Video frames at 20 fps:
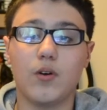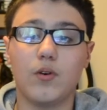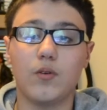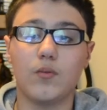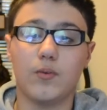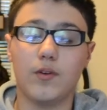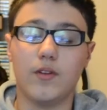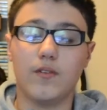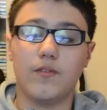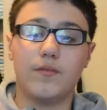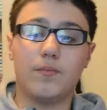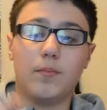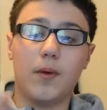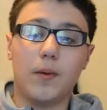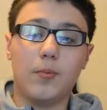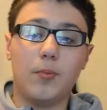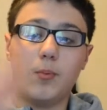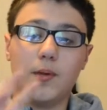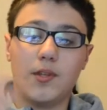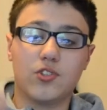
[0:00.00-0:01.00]
with
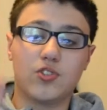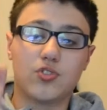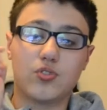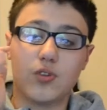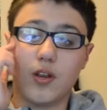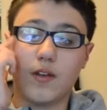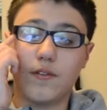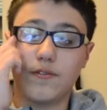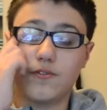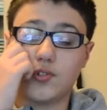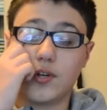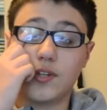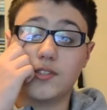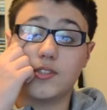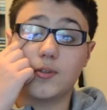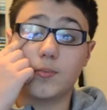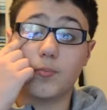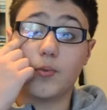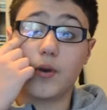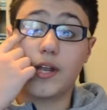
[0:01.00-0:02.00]
Bumblebee and Strafe trying
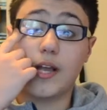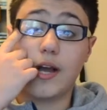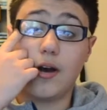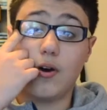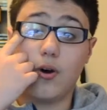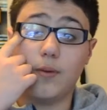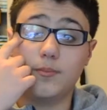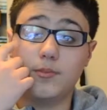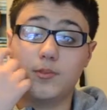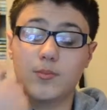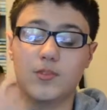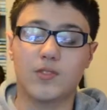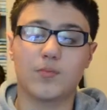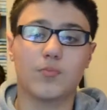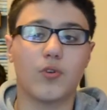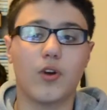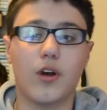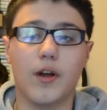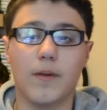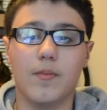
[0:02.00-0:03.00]
to break out Optimus
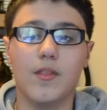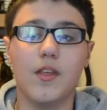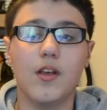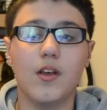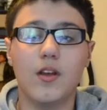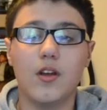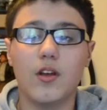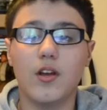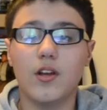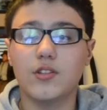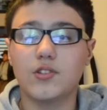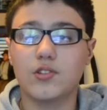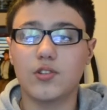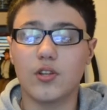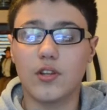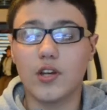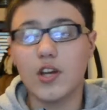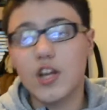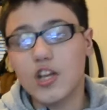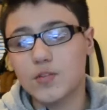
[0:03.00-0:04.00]
Prime.
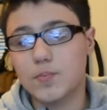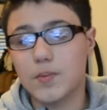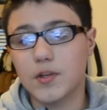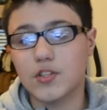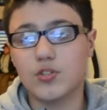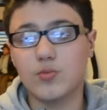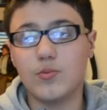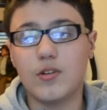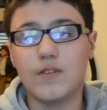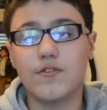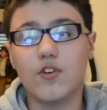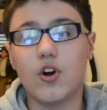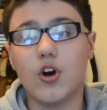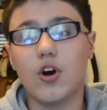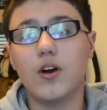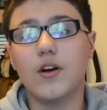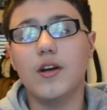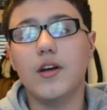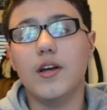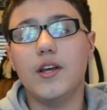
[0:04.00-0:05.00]
So the next picture we've
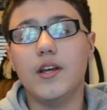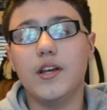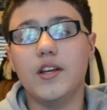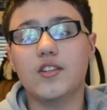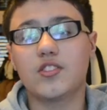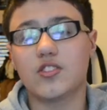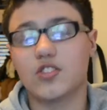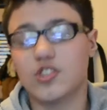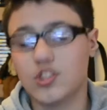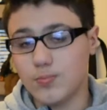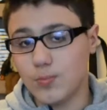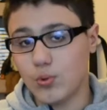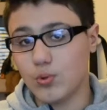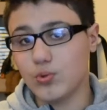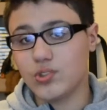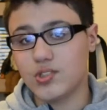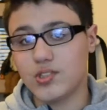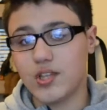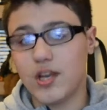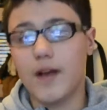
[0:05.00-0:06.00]
got is a
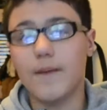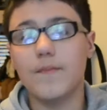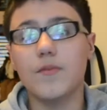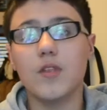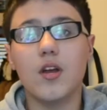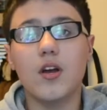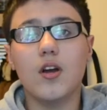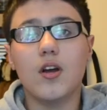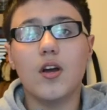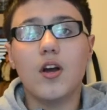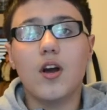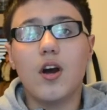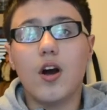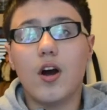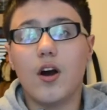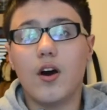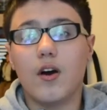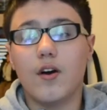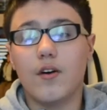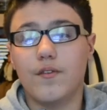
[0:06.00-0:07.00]
small set
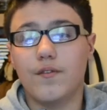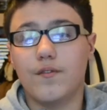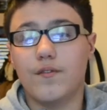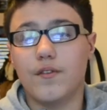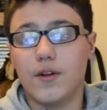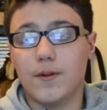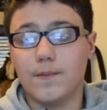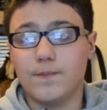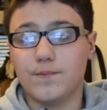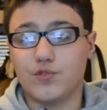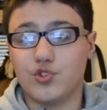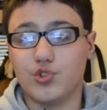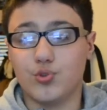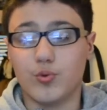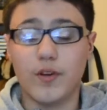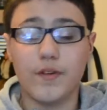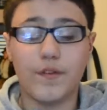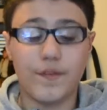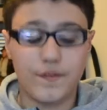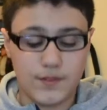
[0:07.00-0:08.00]
of
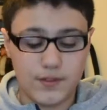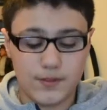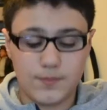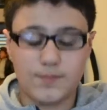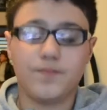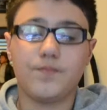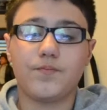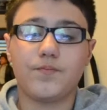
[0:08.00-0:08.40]
Drift,